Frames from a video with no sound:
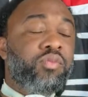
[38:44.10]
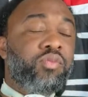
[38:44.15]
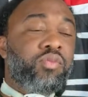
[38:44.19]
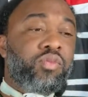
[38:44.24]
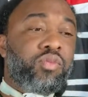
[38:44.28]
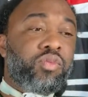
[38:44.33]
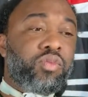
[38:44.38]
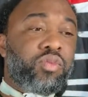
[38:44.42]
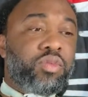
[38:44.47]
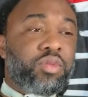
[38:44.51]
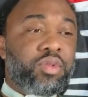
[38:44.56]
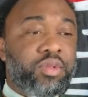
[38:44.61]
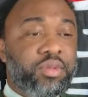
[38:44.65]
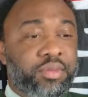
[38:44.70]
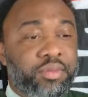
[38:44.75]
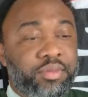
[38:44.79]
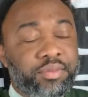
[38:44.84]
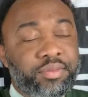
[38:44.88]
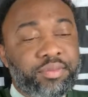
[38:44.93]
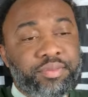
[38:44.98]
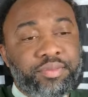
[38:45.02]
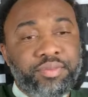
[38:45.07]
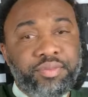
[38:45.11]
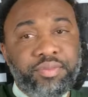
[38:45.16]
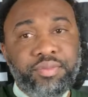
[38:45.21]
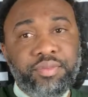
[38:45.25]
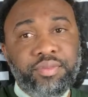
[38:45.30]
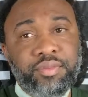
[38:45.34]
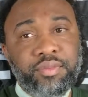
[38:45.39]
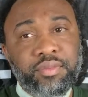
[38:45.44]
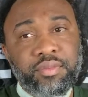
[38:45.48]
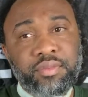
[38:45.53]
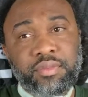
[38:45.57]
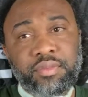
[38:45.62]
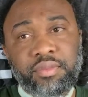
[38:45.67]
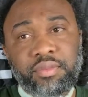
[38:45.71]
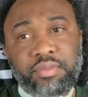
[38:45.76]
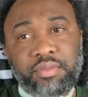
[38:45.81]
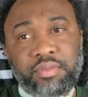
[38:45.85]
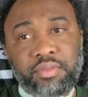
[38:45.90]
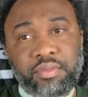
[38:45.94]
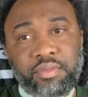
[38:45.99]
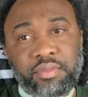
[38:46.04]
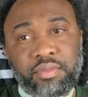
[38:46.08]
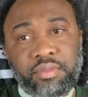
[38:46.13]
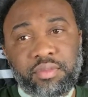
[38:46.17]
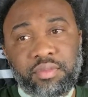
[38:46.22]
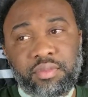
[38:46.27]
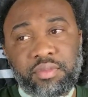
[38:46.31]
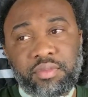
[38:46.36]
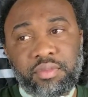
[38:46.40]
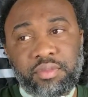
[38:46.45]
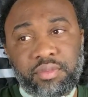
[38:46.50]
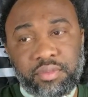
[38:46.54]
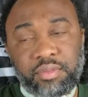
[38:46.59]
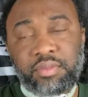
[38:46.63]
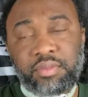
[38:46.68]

No words are spoken by the person on screen.